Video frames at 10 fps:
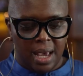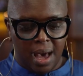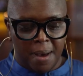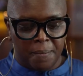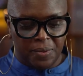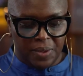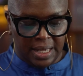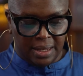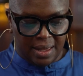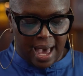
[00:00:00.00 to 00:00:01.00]
um,
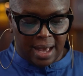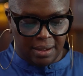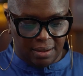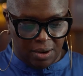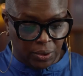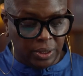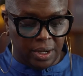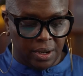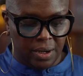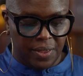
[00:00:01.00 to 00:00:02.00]
in that
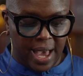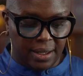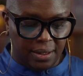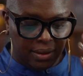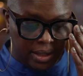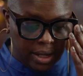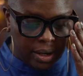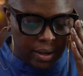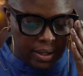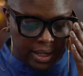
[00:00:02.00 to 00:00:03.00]
earlier that
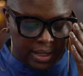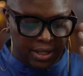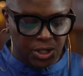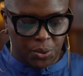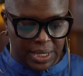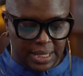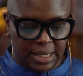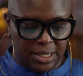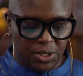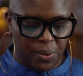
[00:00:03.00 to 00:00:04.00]
year, nineteen
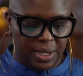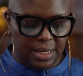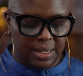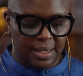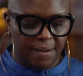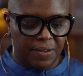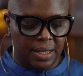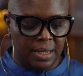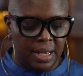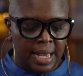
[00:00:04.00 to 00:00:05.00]
twenty-six
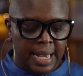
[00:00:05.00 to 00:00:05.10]
twenty-seven.